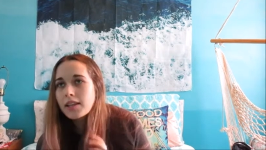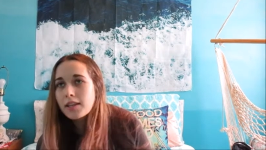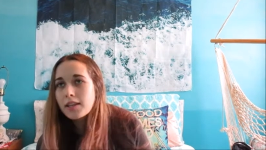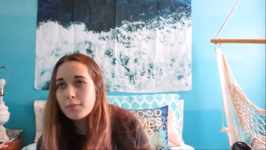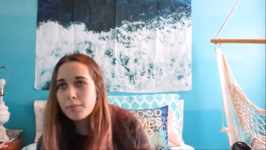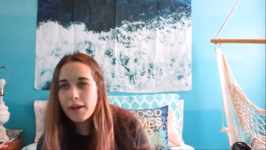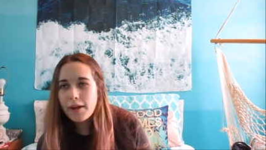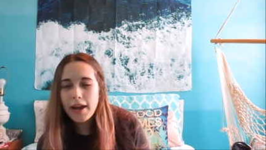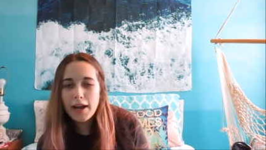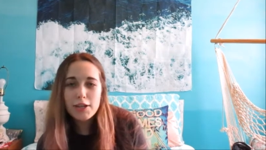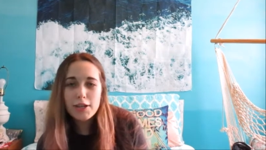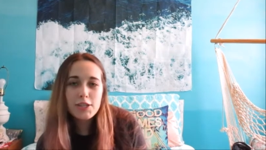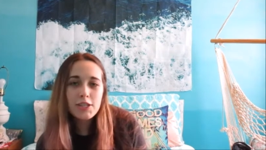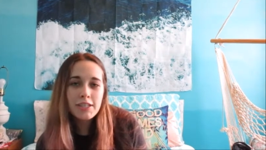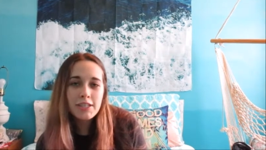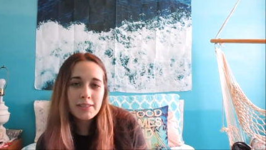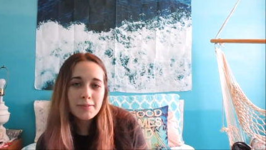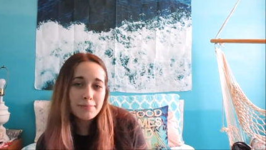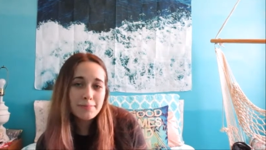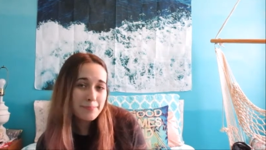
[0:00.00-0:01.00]
than
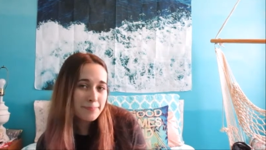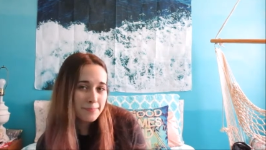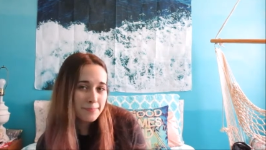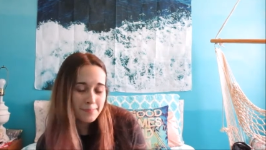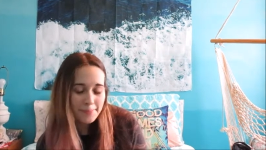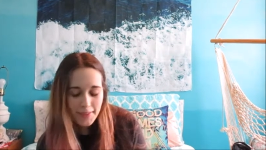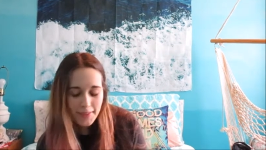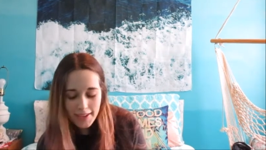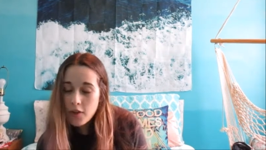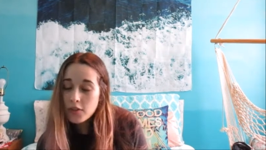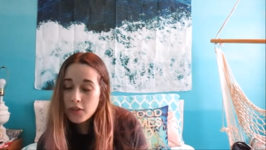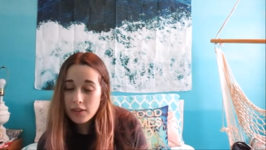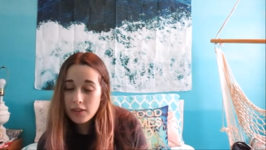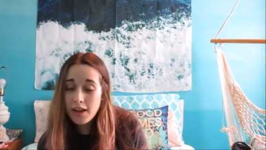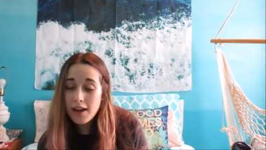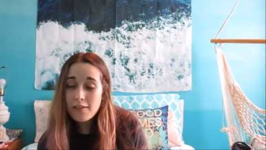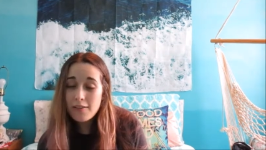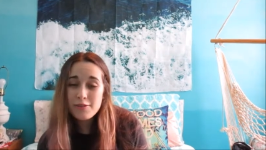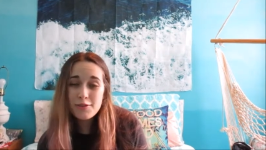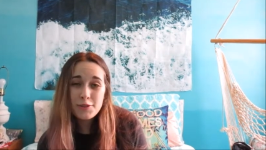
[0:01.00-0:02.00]
passion. The
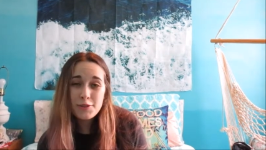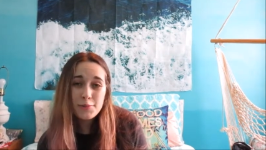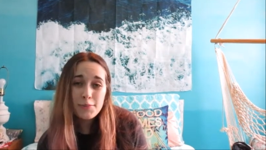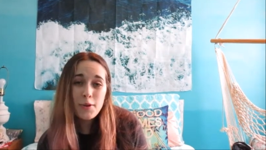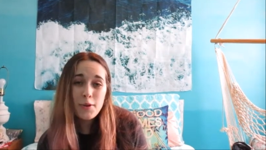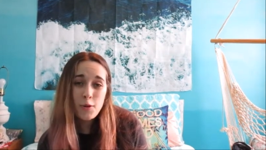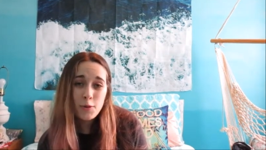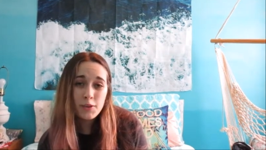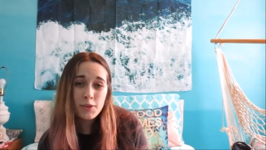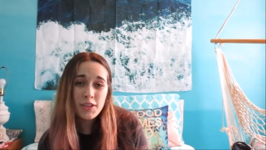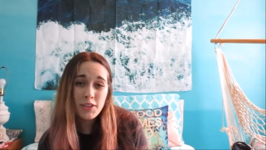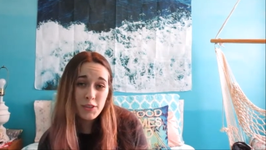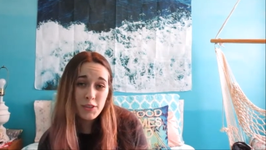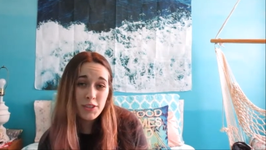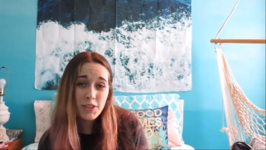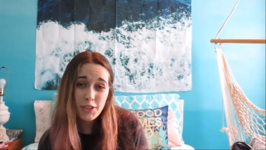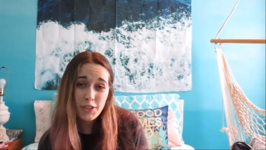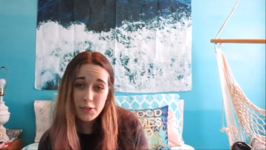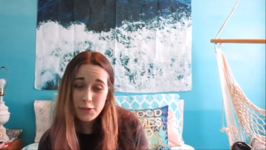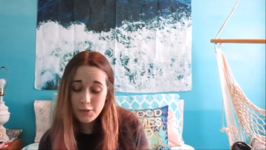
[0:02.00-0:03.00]
live room Holding On
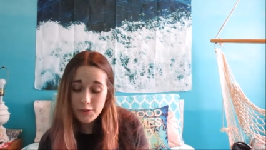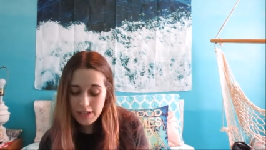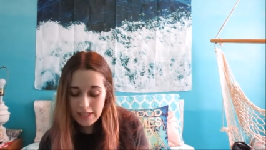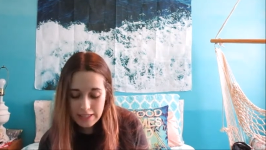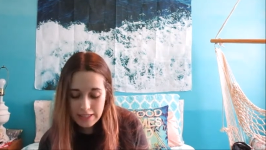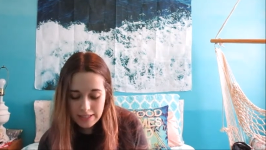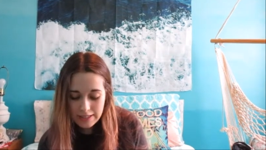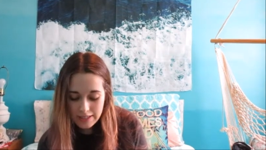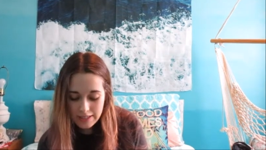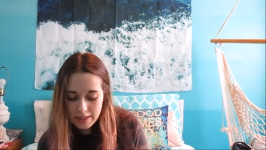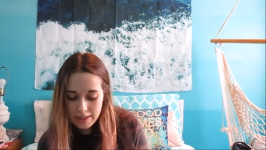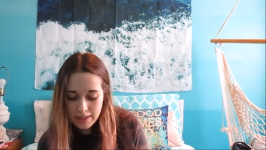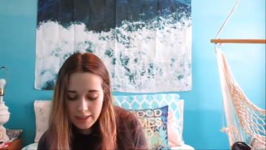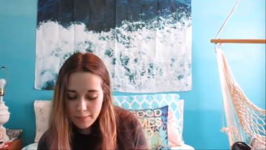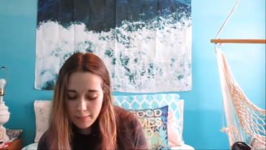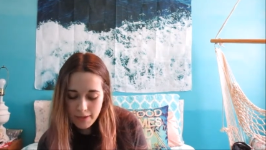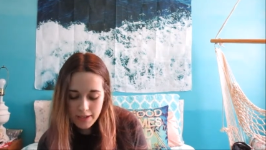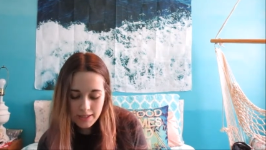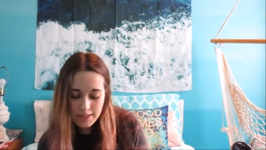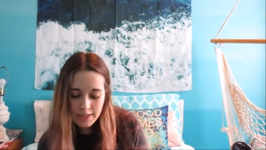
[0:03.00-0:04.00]
To You is the
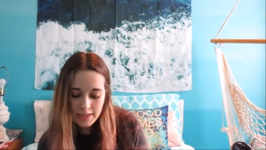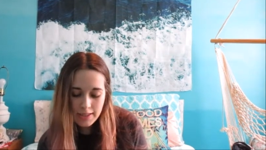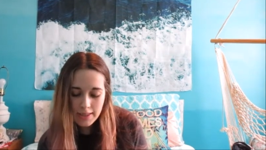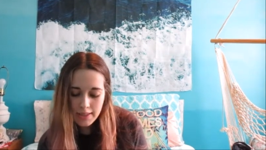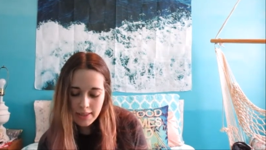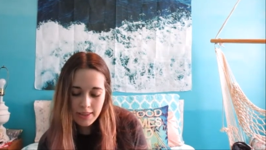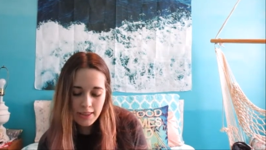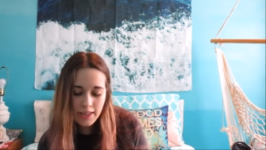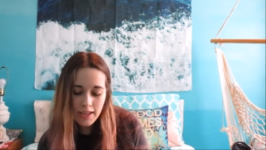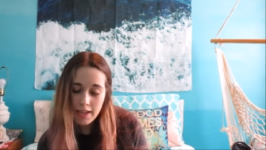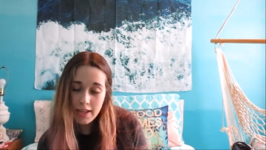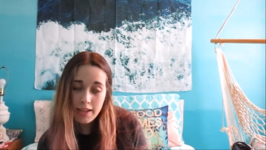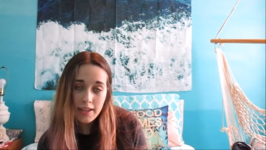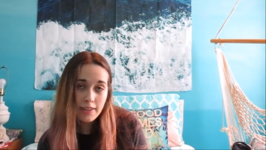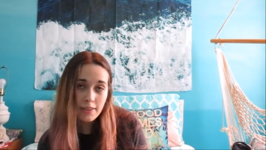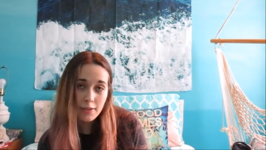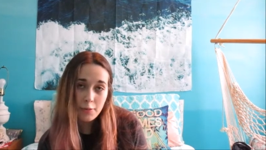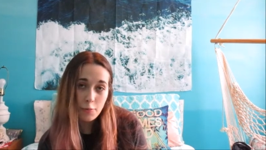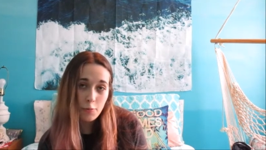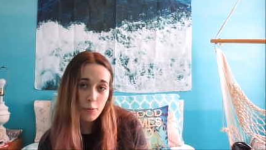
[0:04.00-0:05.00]
best thing
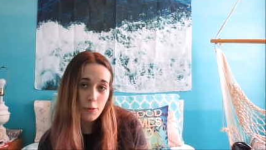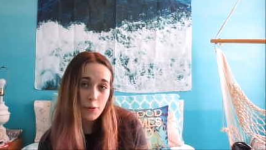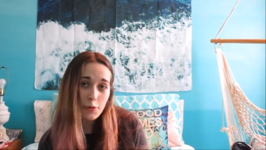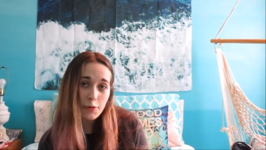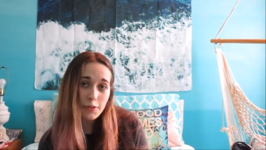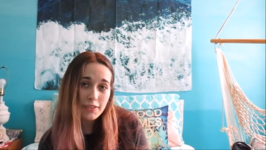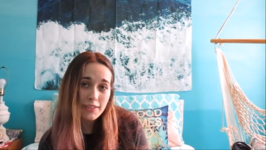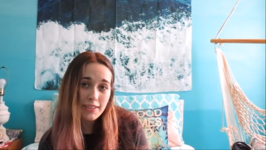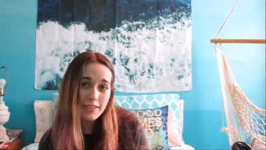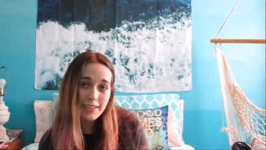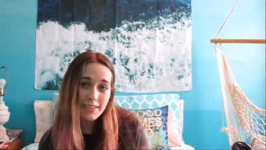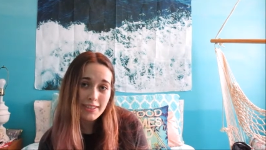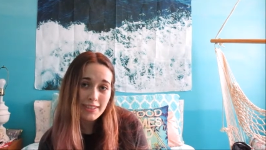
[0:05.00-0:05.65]
in the world.